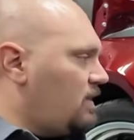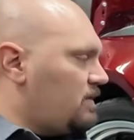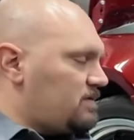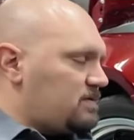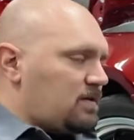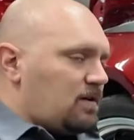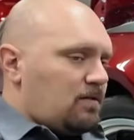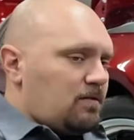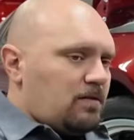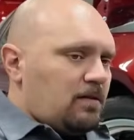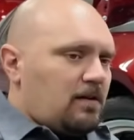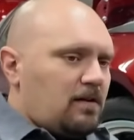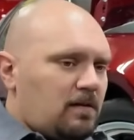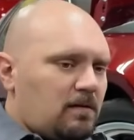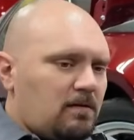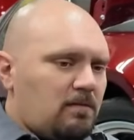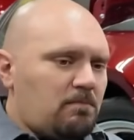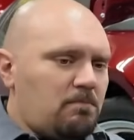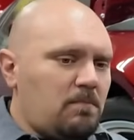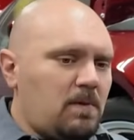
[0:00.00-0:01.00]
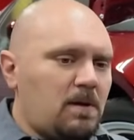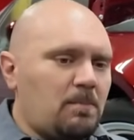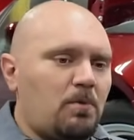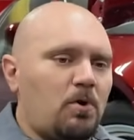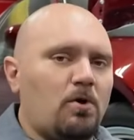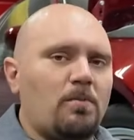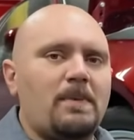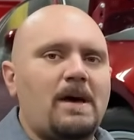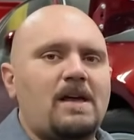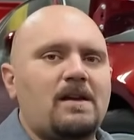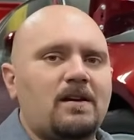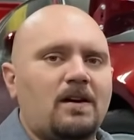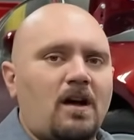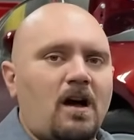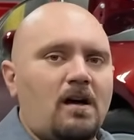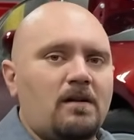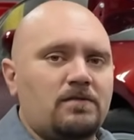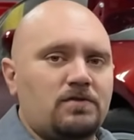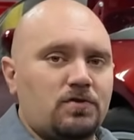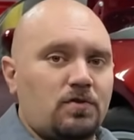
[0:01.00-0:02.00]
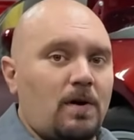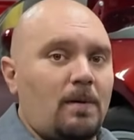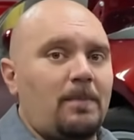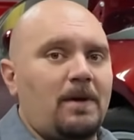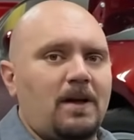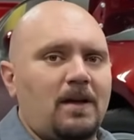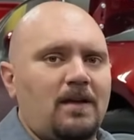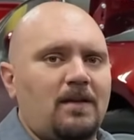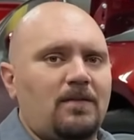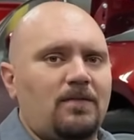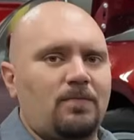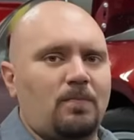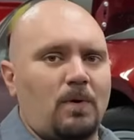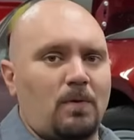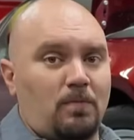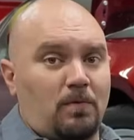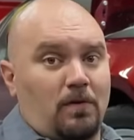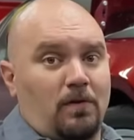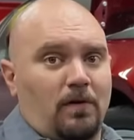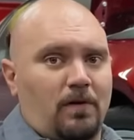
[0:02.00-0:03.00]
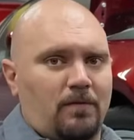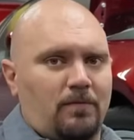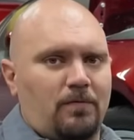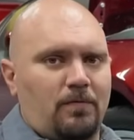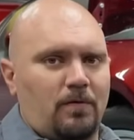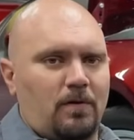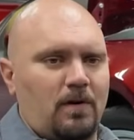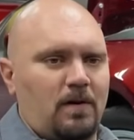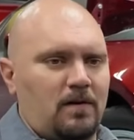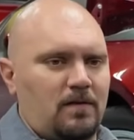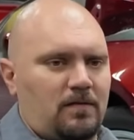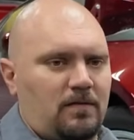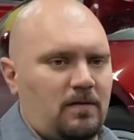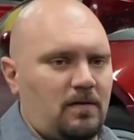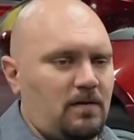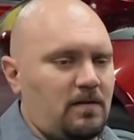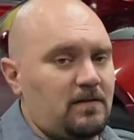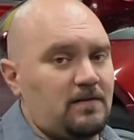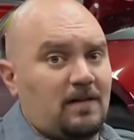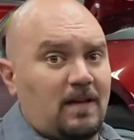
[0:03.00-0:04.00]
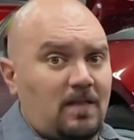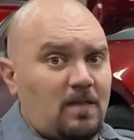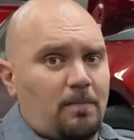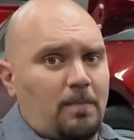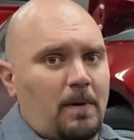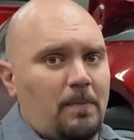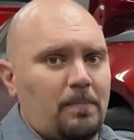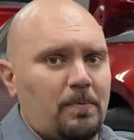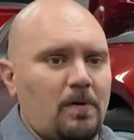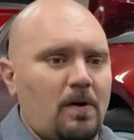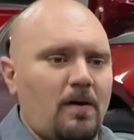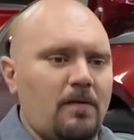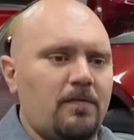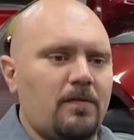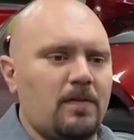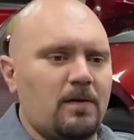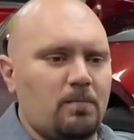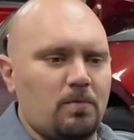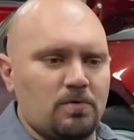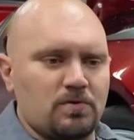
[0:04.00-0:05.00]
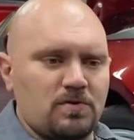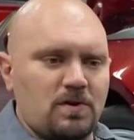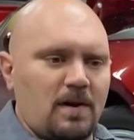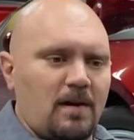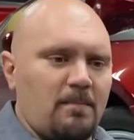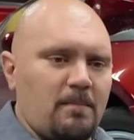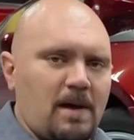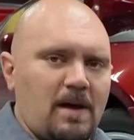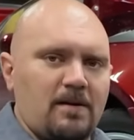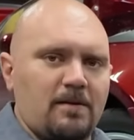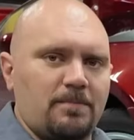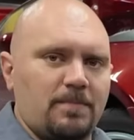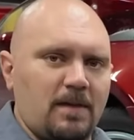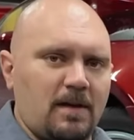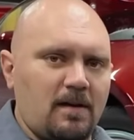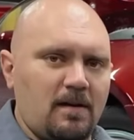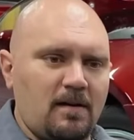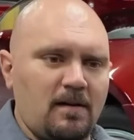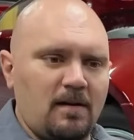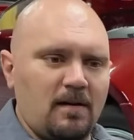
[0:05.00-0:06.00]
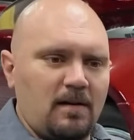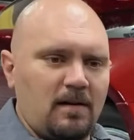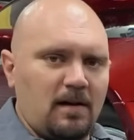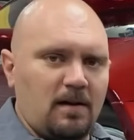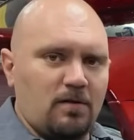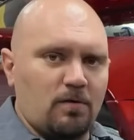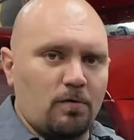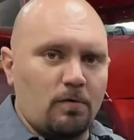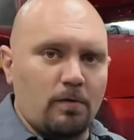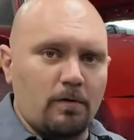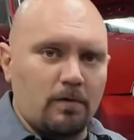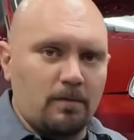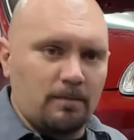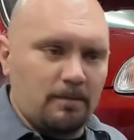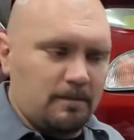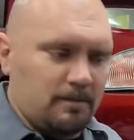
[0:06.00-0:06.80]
So the minimal amount of trimming is what we're looking for here. So let's get the bumper off and then we'll try and mount up the intercooler.